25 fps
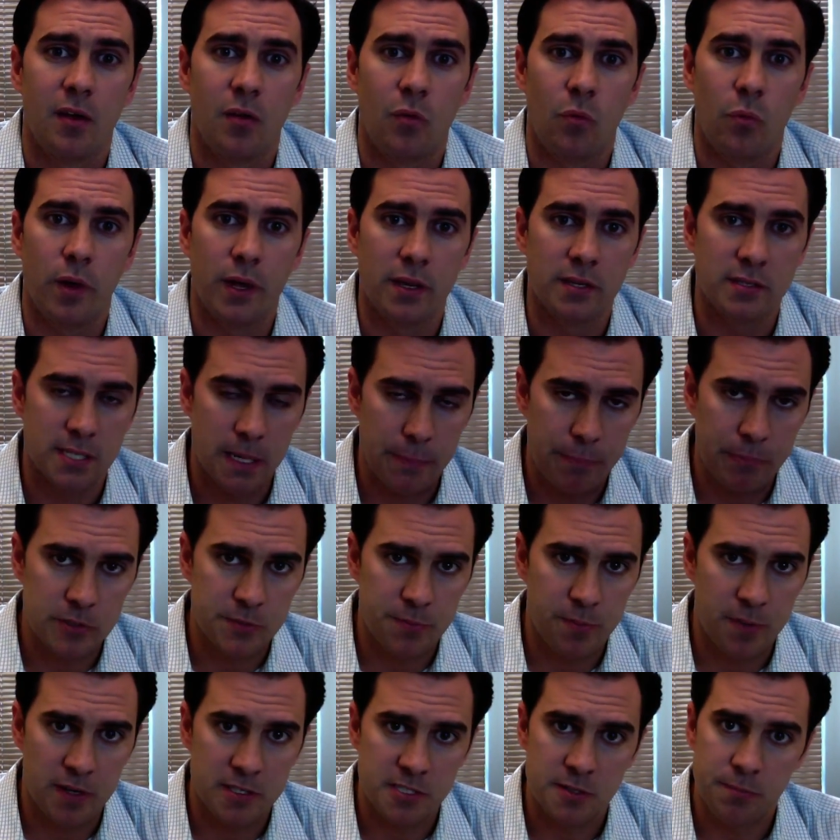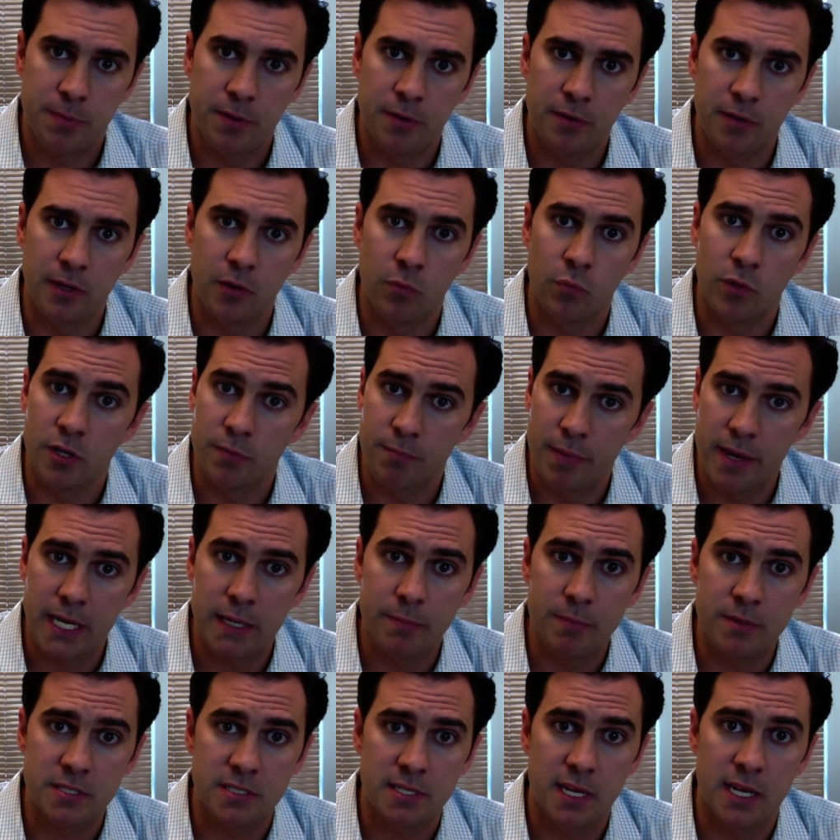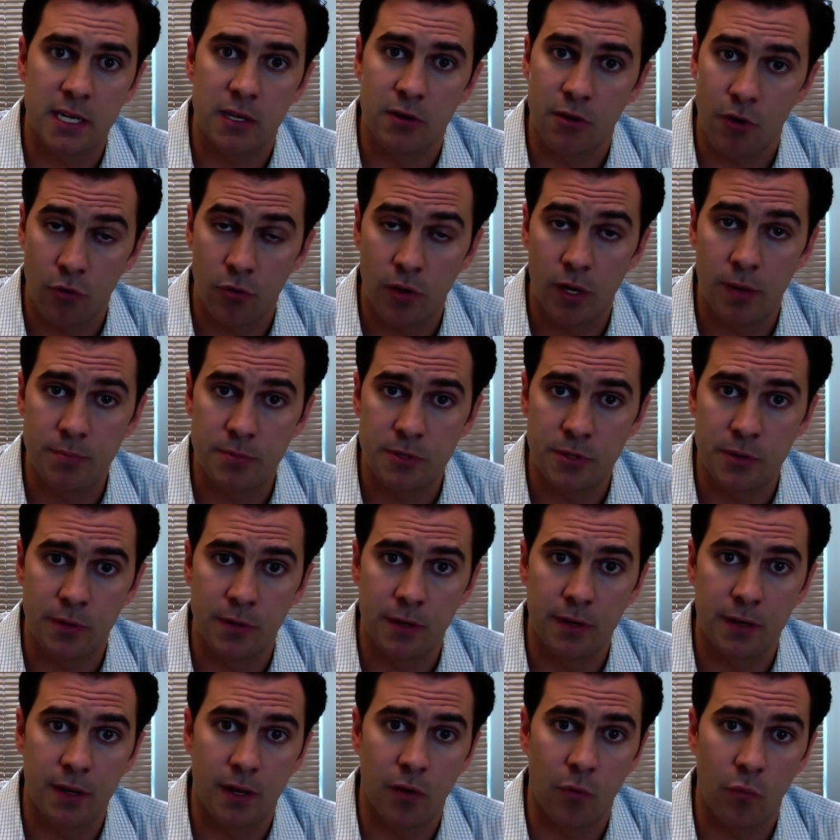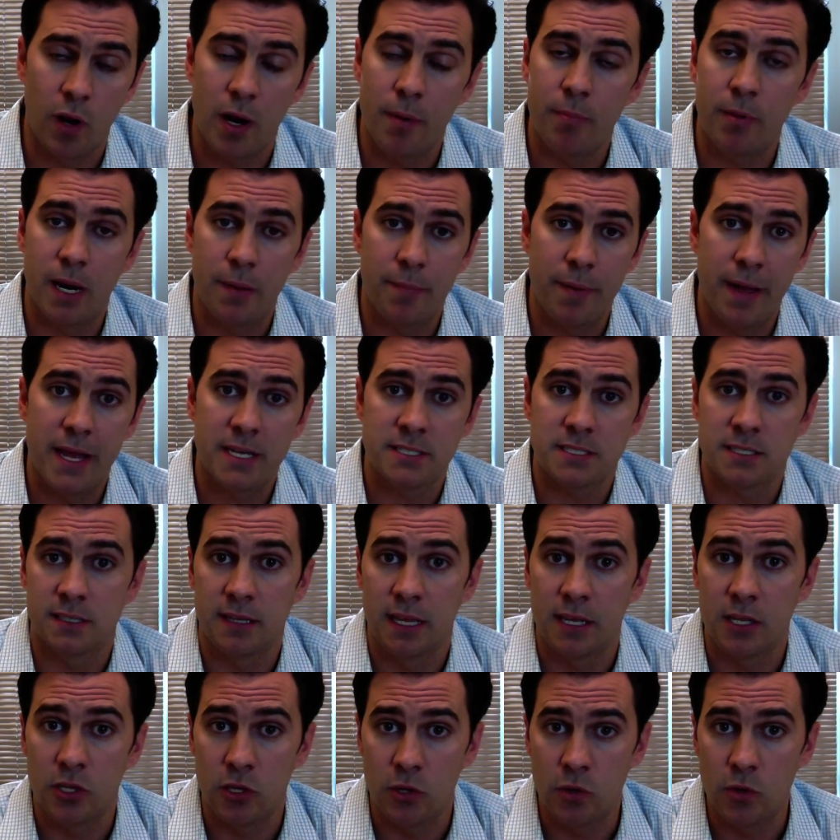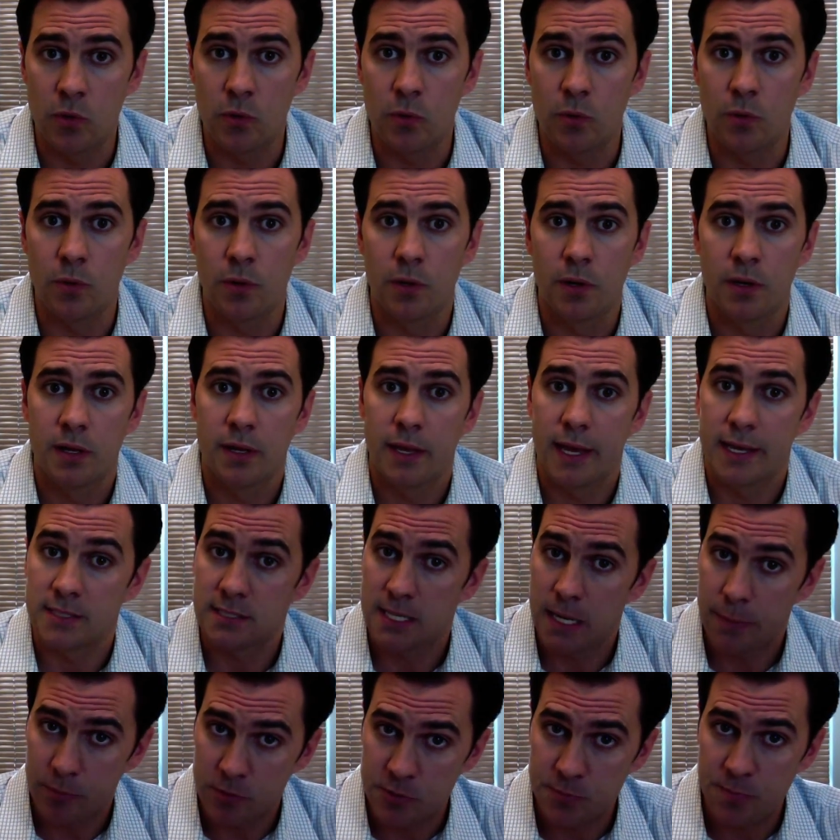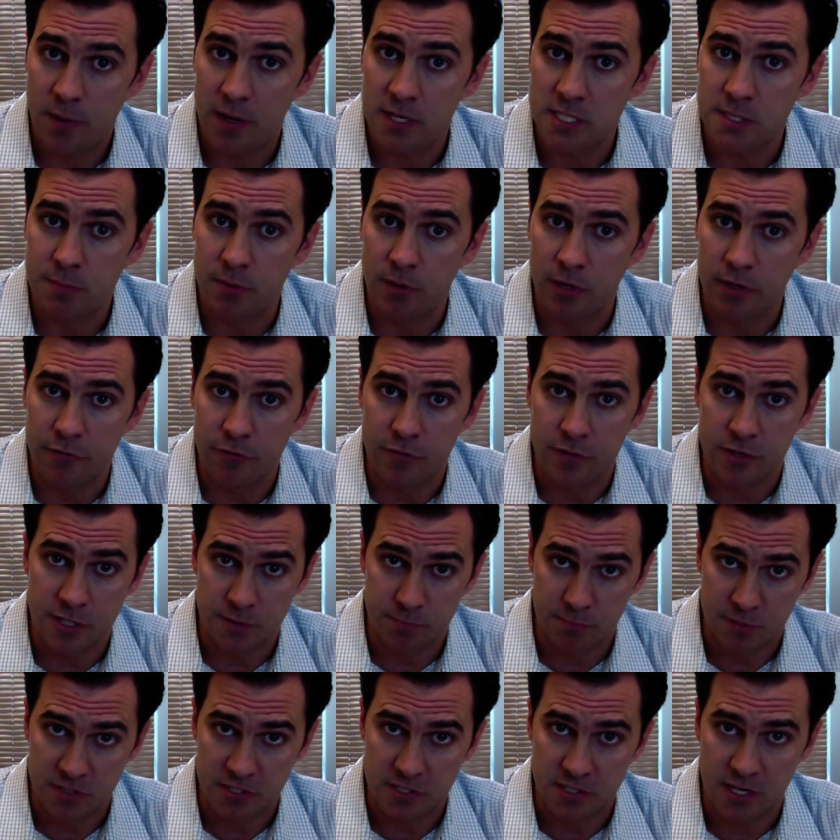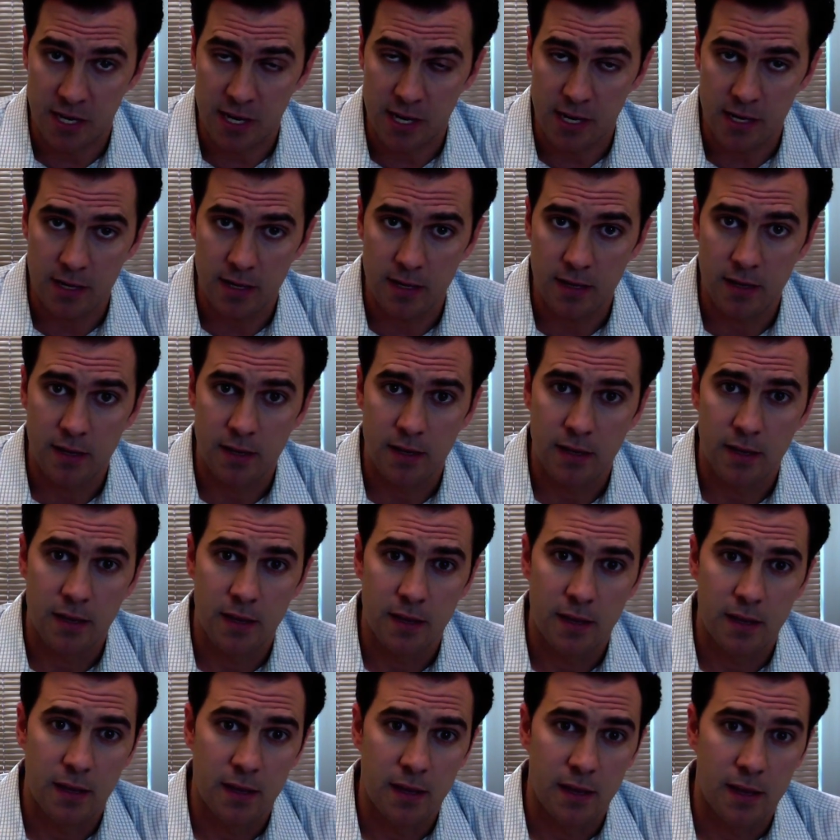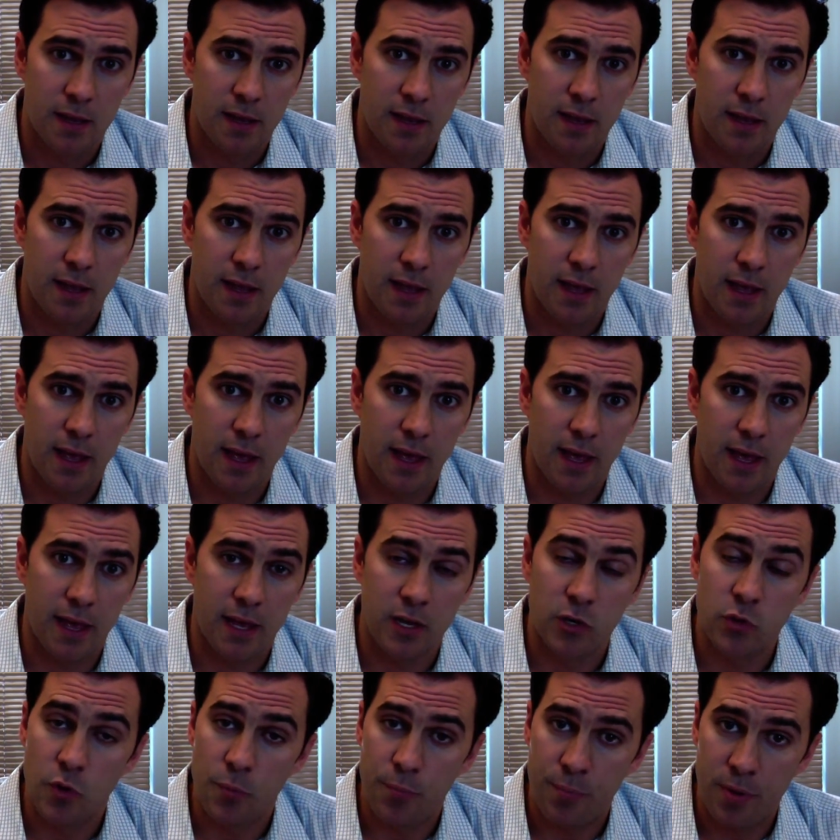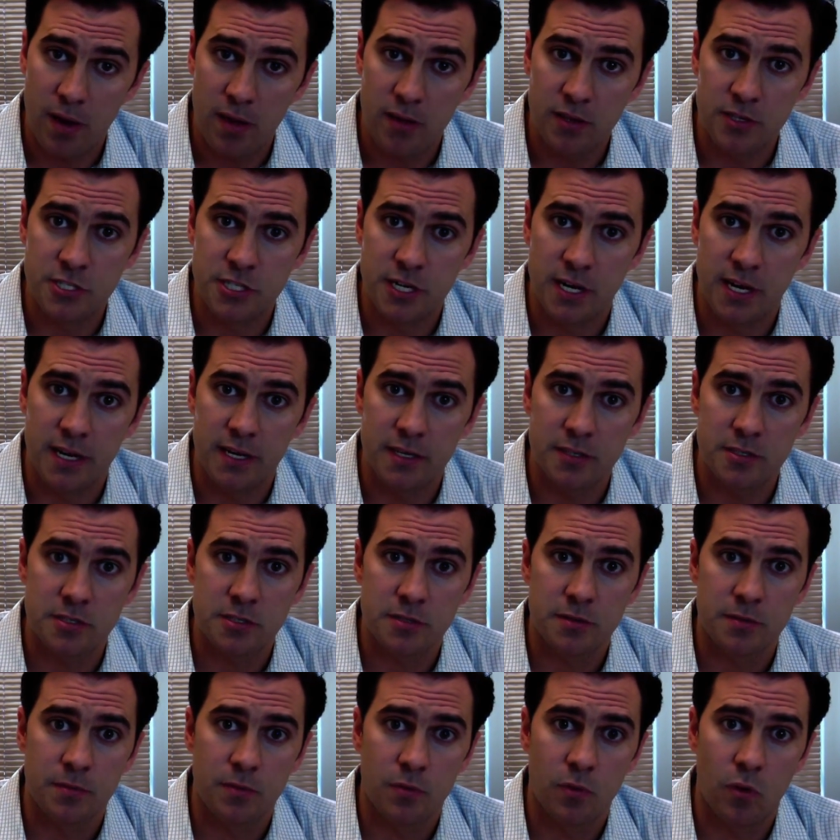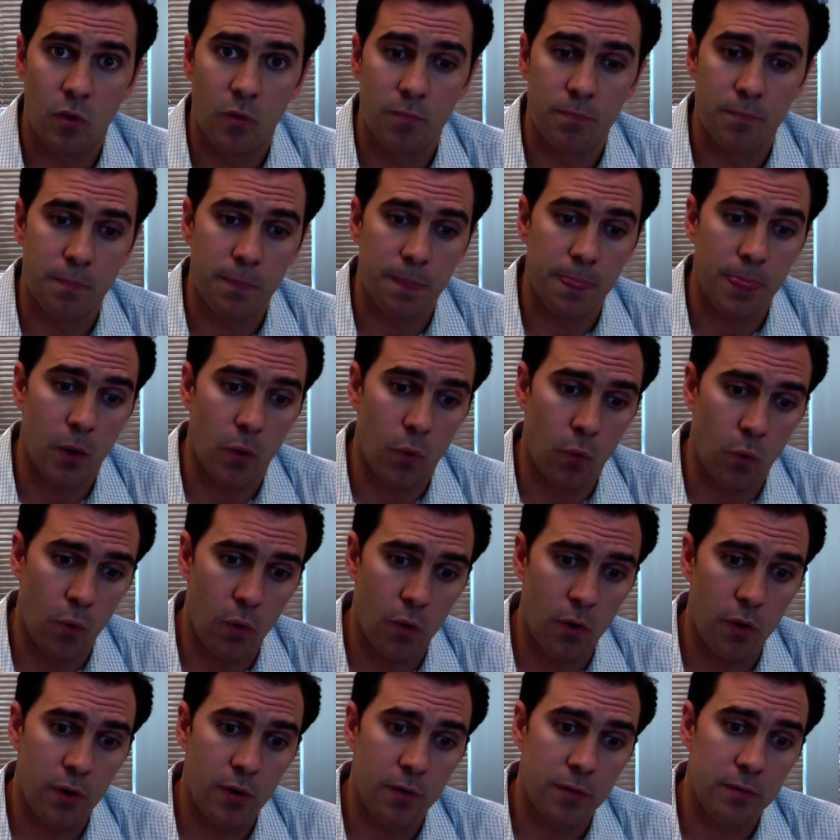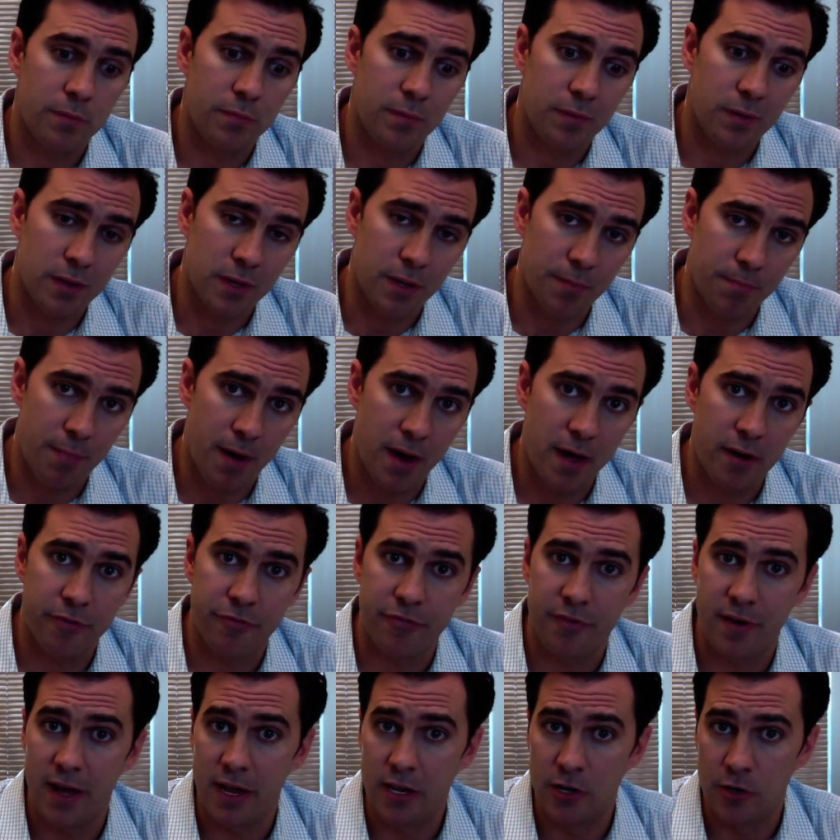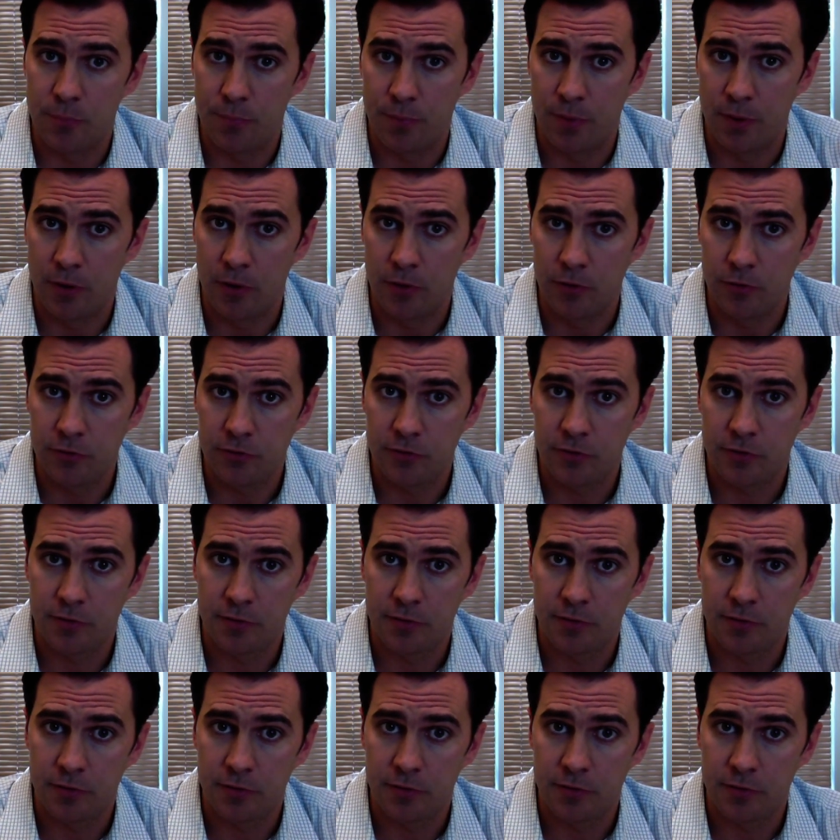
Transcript: We accept responsibility. When you make a mistake, you own up to it. Robert, I'm asking that you accept responsibility for this mistake, and you apologize, or you modify your post,